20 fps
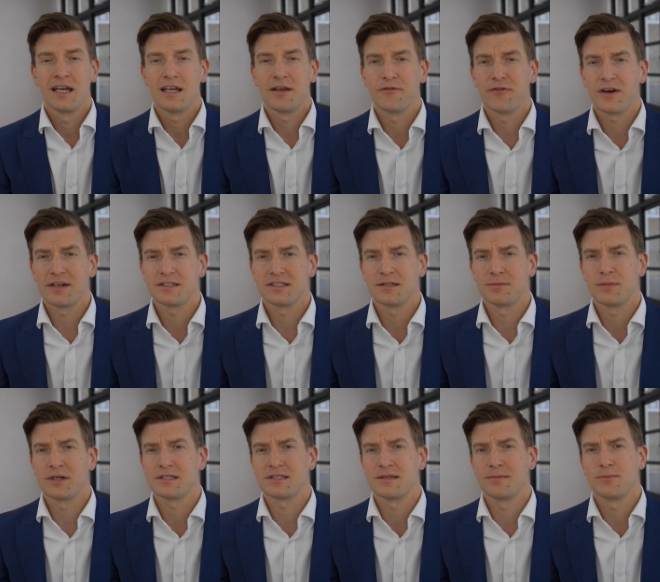In fact, it
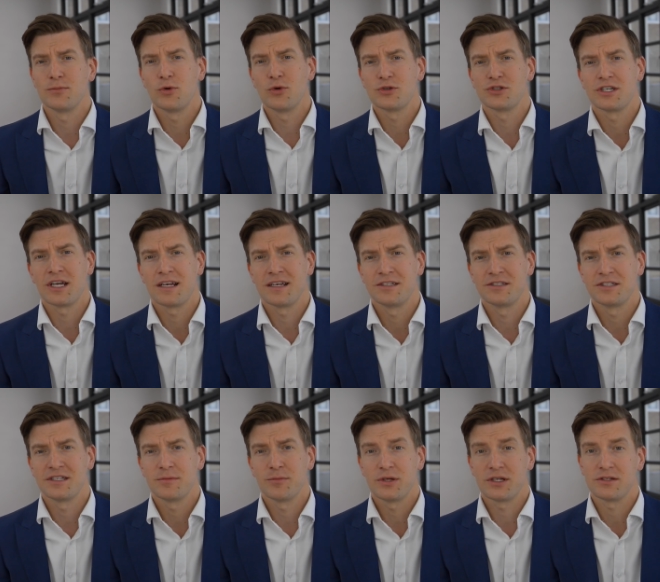makes it more
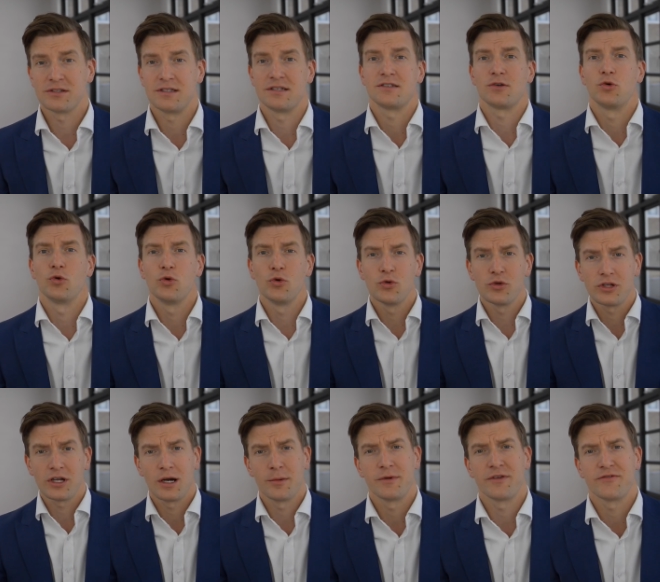challenging because it's all
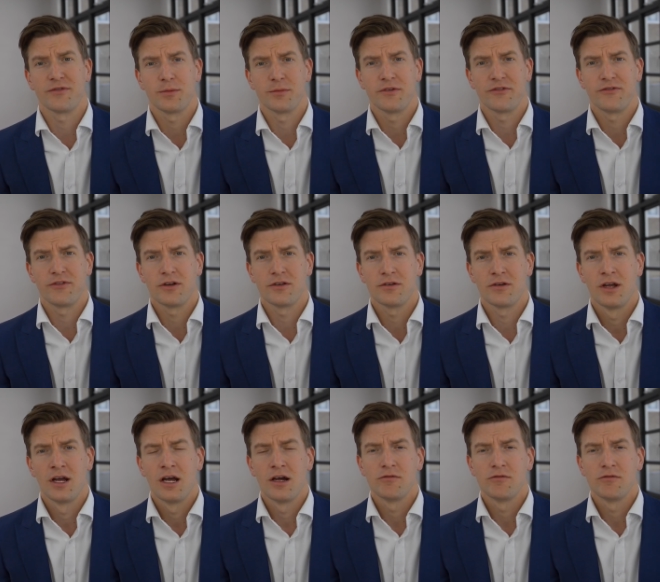coming from the front